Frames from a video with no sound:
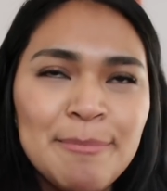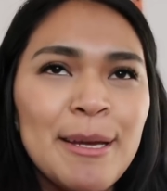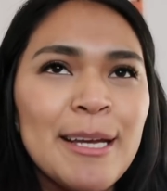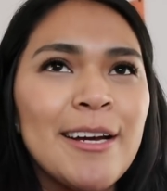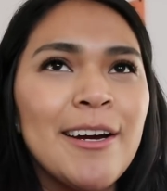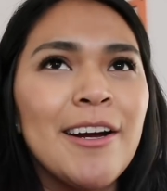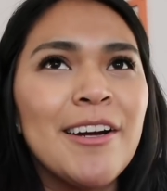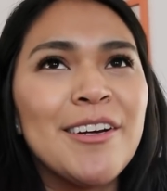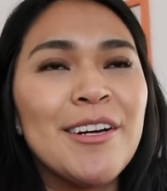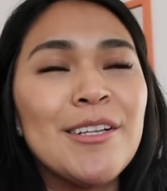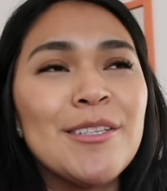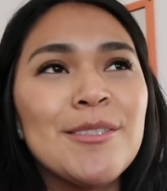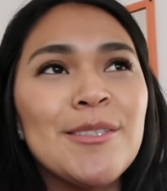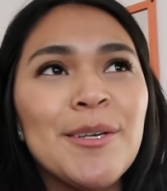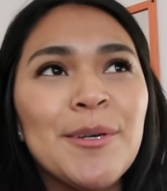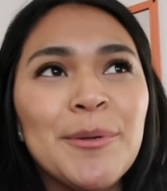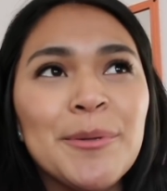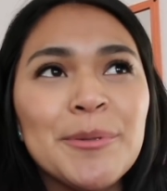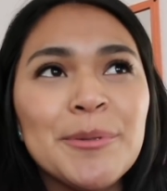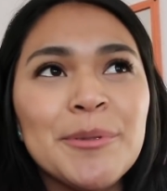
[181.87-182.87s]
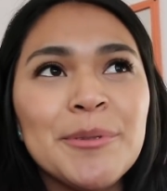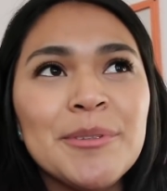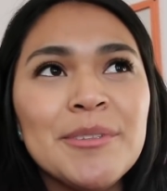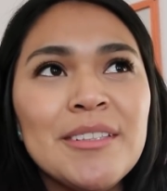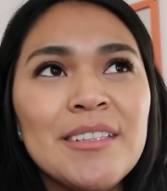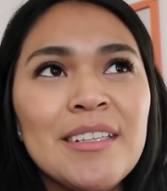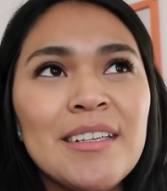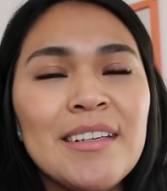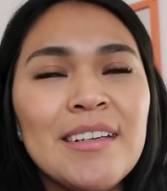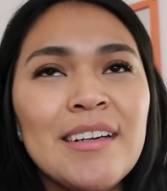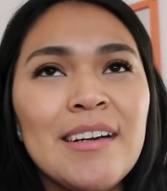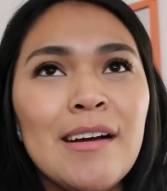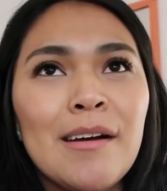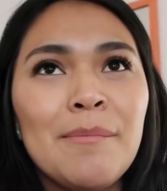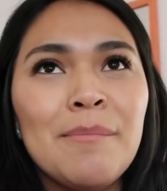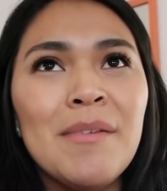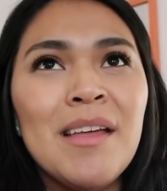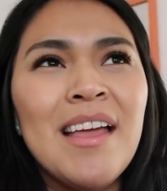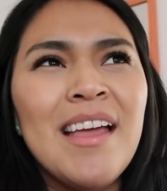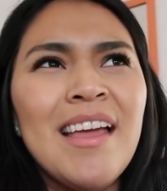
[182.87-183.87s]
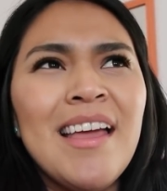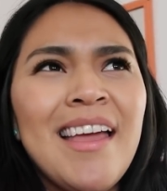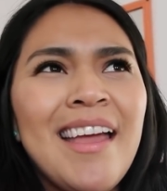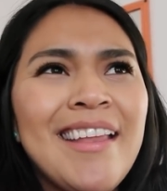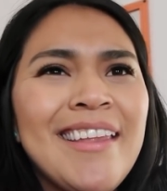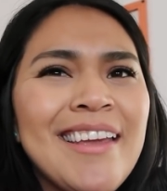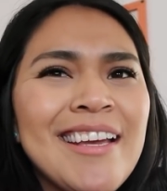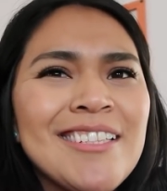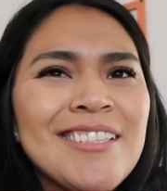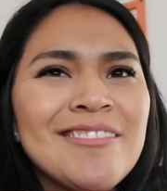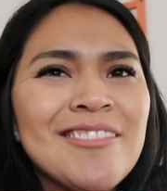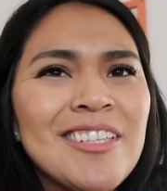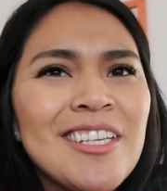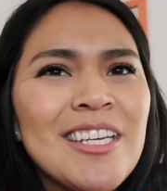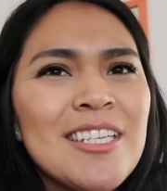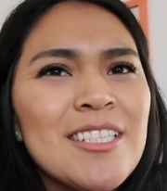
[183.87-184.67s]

My car got totaled. Um, and you guys don't really